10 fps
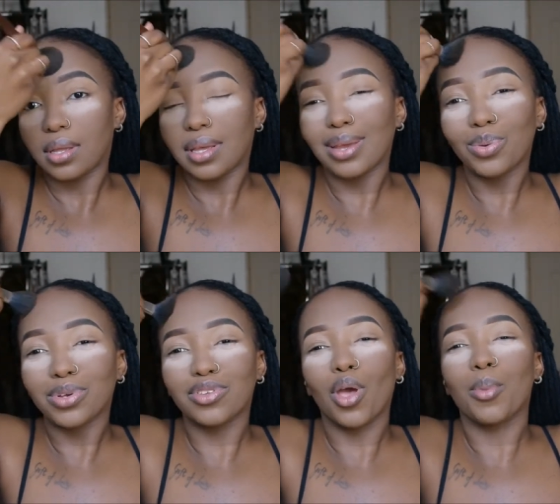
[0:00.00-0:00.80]
it
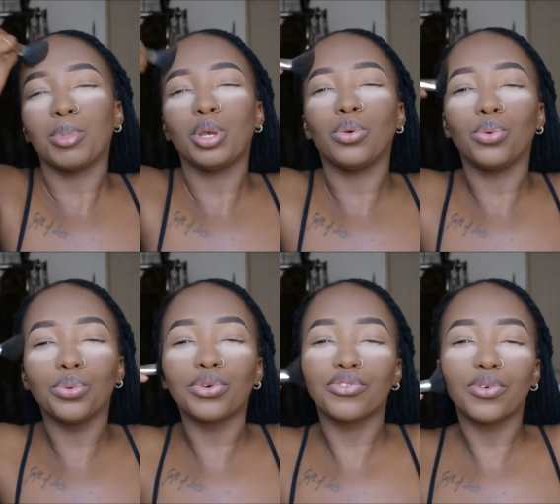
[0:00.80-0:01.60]
was
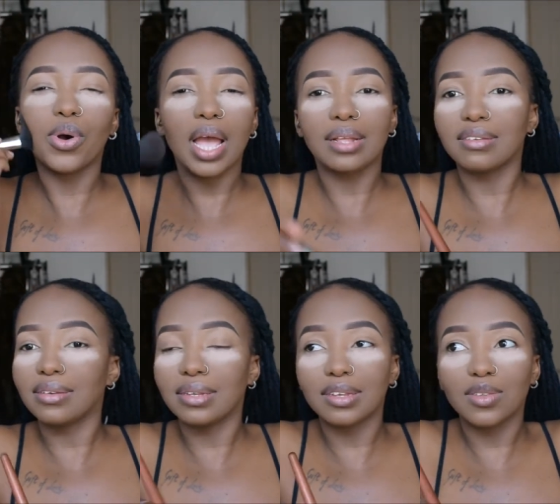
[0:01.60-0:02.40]
beautiful and
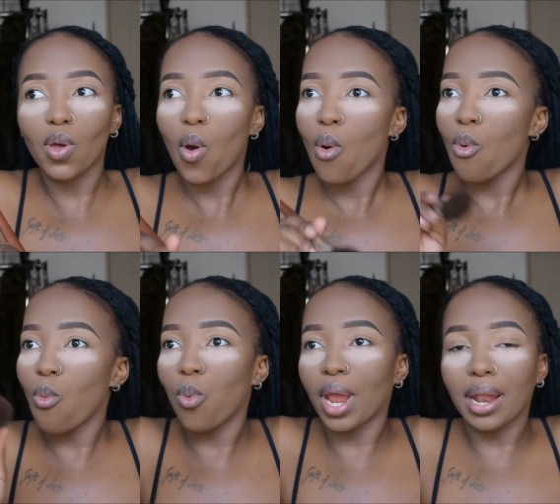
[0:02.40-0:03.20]
she just
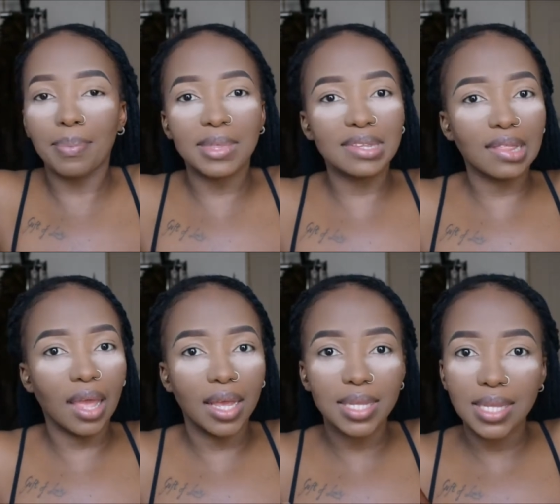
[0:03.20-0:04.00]
went up the
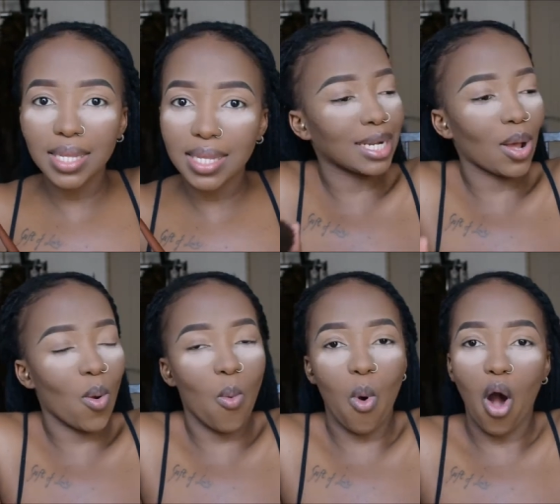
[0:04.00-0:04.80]
stairs And her
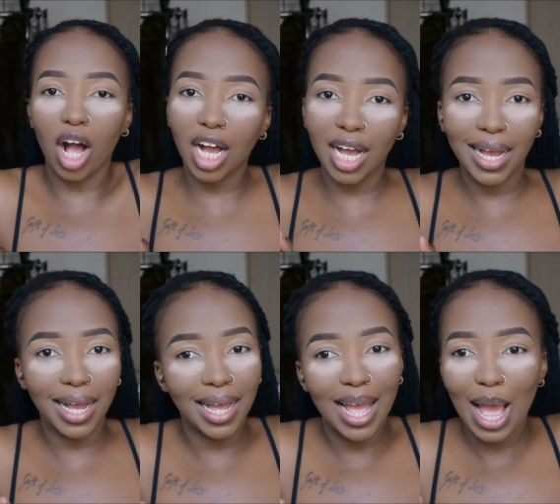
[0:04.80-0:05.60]
walk
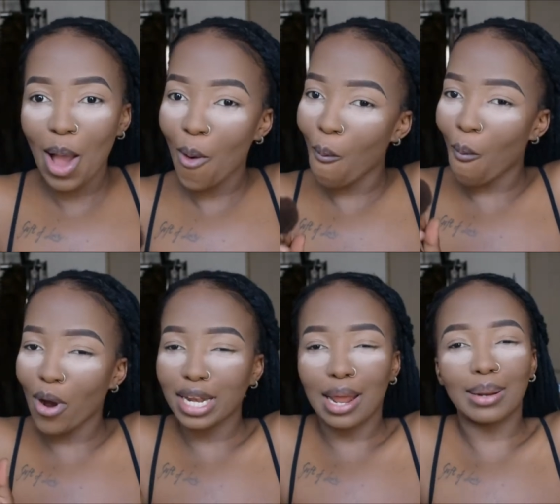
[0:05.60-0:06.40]

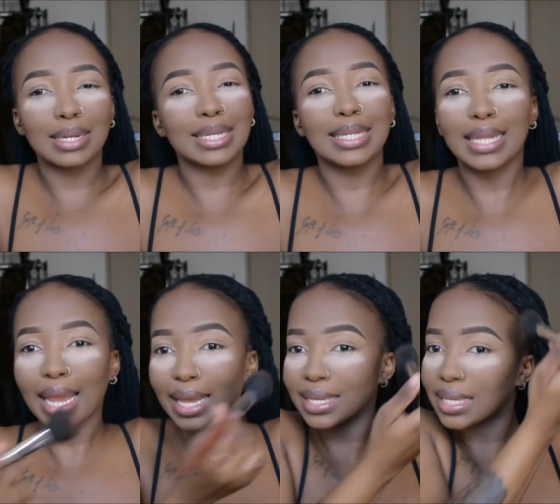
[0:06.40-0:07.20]
walked down the
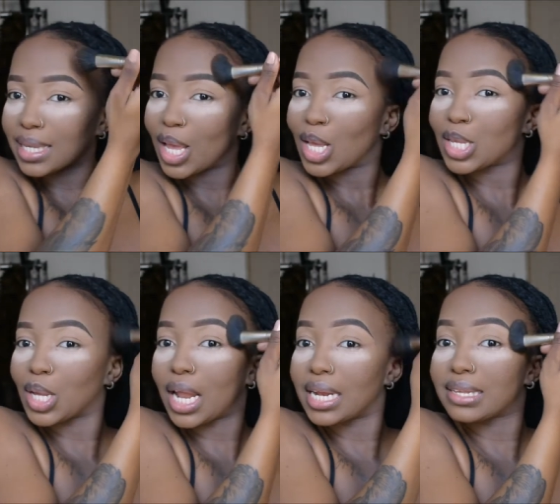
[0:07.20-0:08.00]
stairs
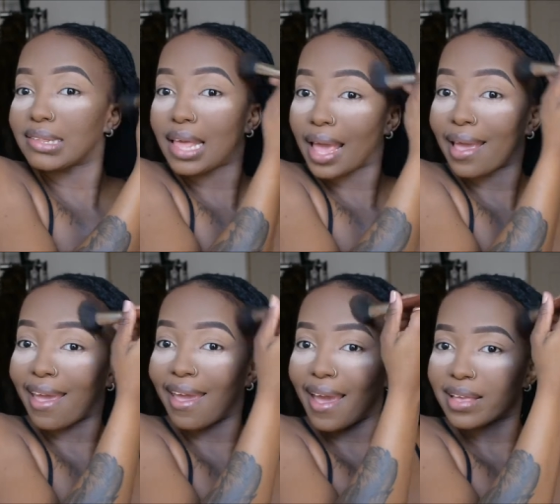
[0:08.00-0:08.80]
Zolani's is there
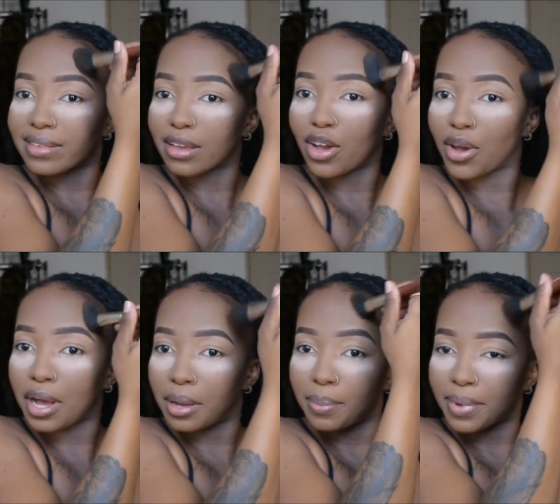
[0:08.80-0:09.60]
gassing
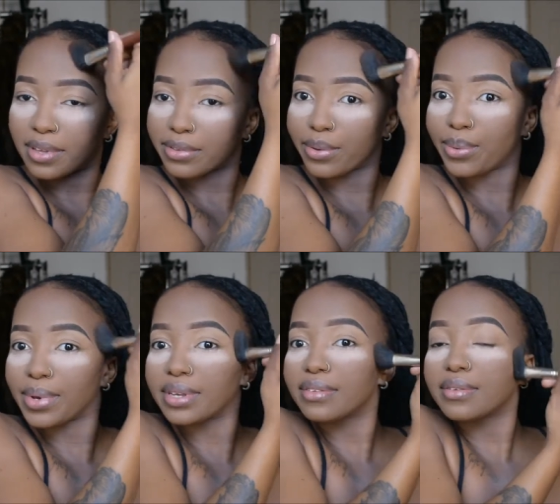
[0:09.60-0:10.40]
her up as
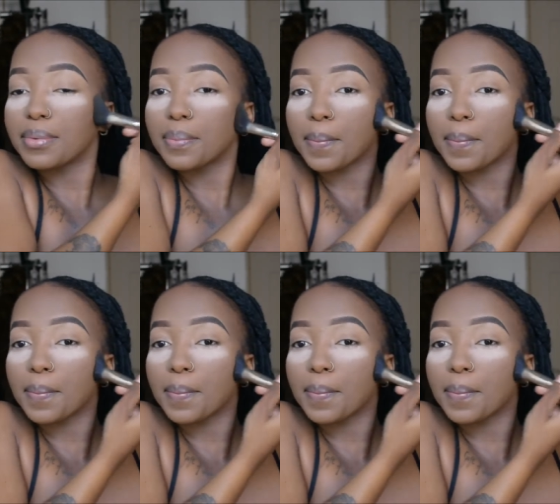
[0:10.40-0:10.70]
always